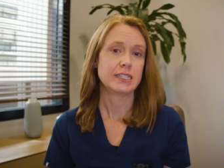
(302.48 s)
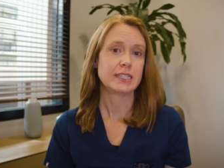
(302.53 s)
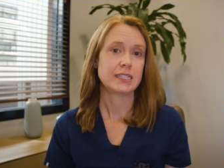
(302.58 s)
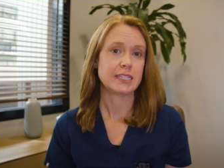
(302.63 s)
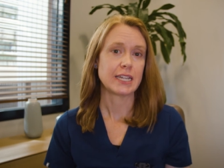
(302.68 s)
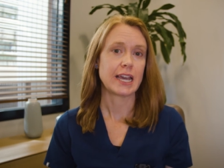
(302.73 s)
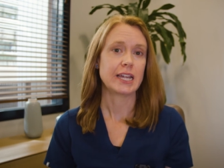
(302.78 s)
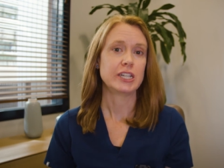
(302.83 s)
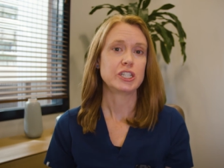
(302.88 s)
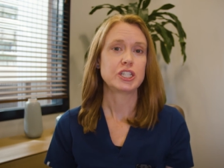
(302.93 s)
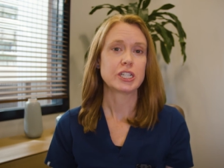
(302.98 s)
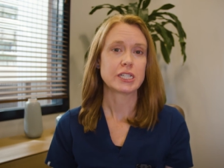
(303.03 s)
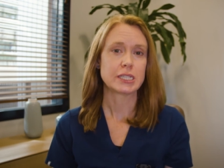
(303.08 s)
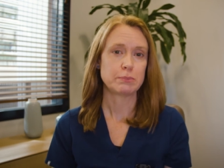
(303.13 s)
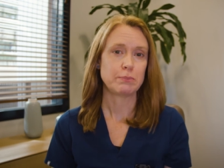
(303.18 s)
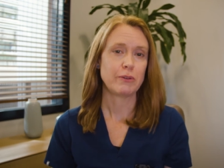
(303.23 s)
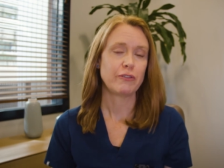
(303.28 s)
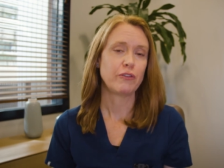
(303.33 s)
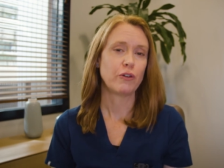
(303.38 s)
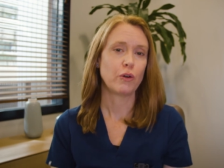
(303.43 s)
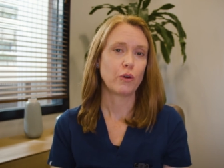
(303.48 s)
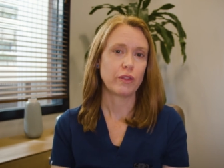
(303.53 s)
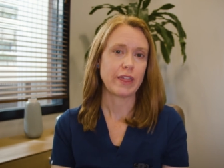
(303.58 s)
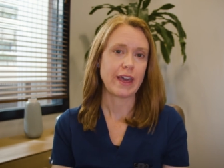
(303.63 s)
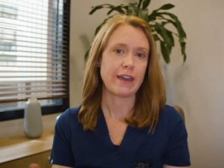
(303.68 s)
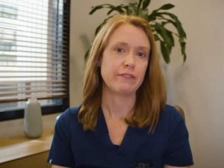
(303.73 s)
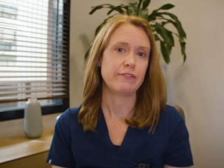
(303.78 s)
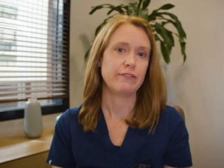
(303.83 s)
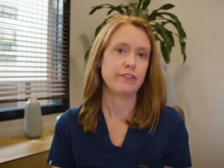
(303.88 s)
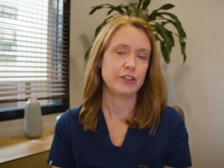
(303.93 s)
Start just before
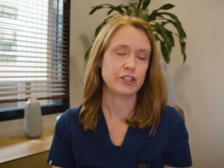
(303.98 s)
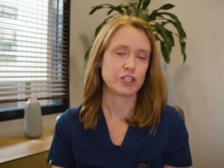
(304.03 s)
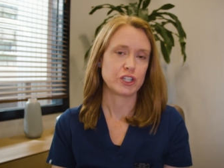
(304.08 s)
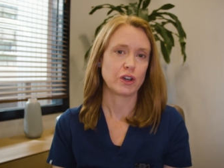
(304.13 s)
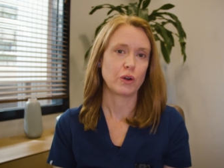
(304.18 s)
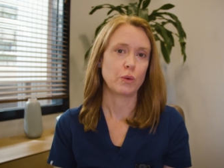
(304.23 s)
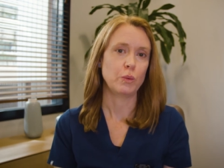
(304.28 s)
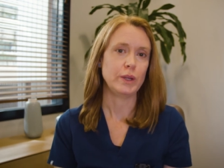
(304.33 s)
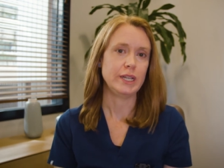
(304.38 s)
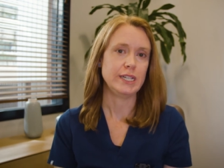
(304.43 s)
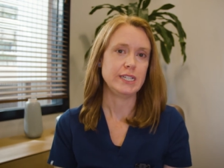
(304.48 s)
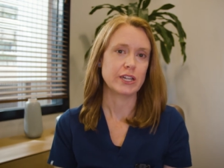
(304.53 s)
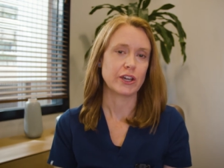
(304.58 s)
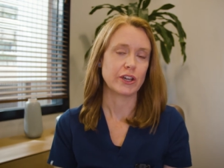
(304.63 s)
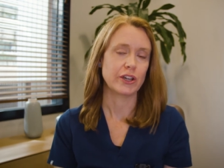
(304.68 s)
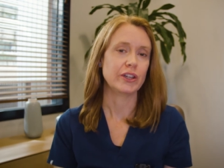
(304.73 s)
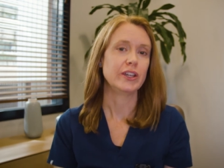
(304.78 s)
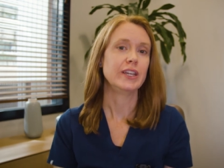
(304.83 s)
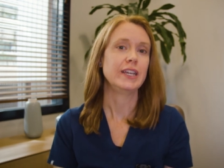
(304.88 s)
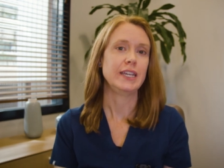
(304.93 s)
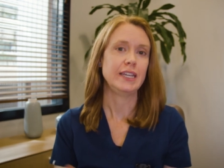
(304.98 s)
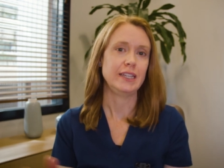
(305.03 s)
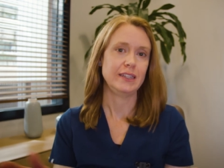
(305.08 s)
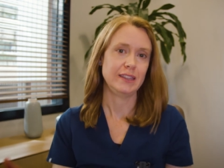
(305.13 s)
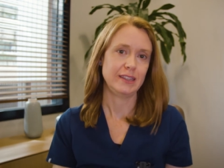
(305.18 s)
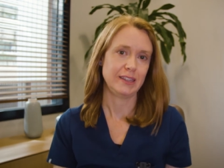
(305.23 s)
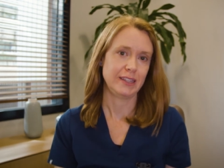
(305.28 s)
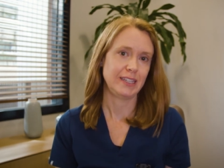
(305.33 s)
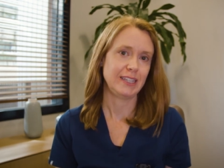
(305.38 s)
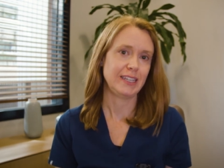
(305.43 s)
that fertile window
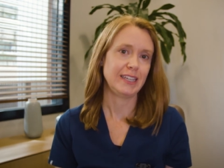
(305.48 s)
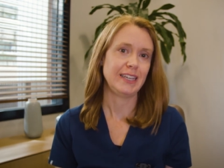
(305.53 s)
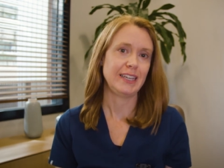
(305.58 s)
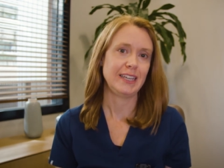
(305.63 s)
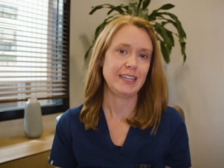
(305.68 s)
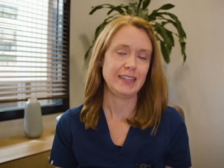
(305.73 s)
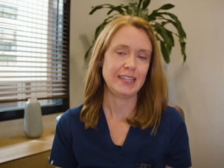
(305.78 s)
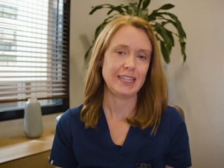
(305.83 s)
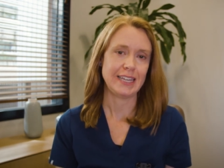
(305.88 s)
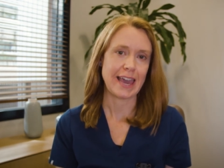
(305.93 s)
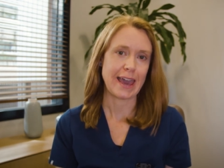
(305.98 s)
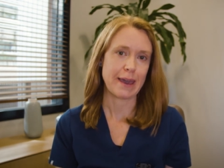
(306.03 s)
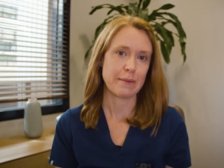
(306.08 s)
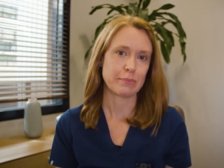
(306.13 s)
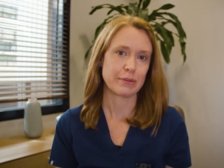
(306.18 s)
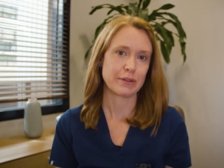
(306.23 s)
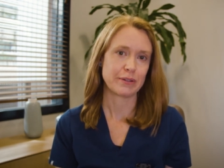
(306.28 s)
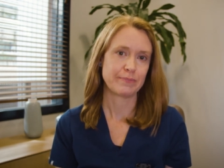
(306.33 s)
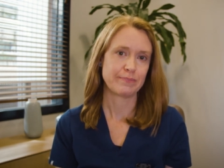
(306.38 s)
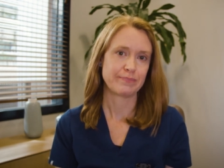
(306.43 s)
in, in the app.